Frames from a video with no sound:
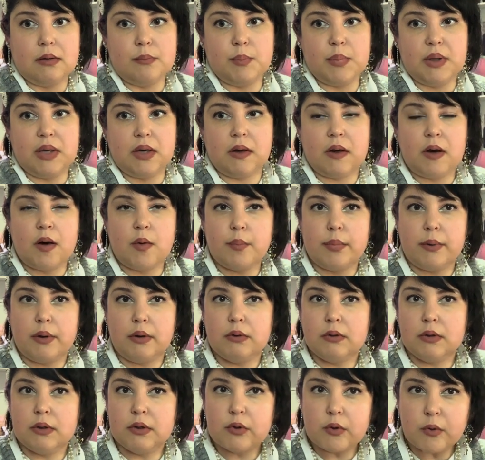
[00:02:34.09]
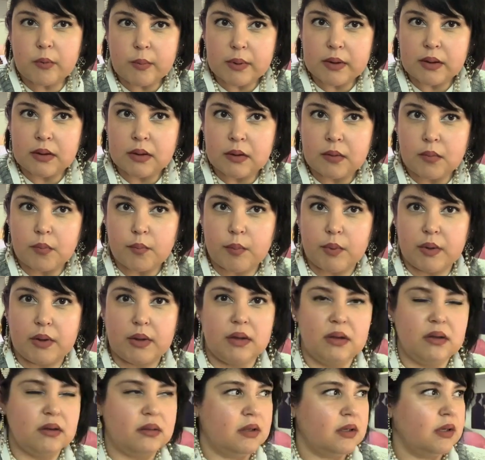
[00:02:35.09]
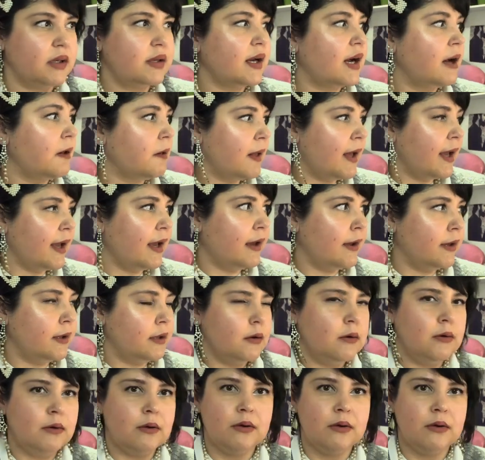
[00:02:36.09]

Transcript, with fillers: pick up a little bit, but that I'll add